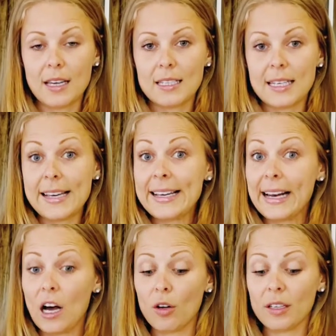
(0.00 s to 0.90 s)
Take it
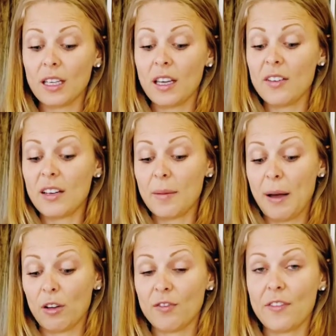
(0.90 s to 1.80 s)
out, give it
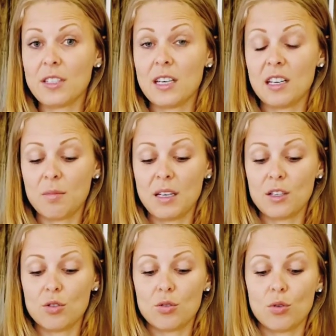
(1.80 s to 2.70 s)
about 15
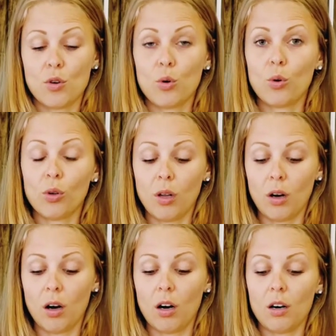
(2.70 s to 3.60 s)
minutes to cool
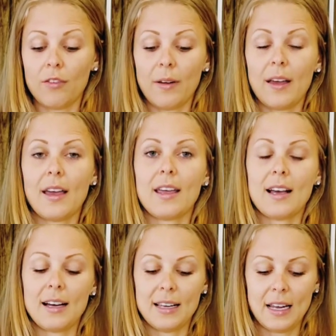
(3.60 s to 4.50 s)
off,
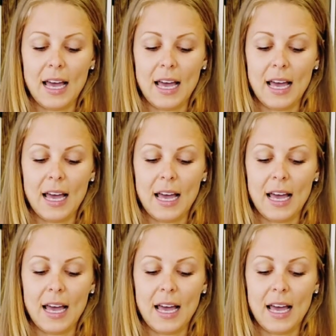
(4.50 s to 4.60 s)
and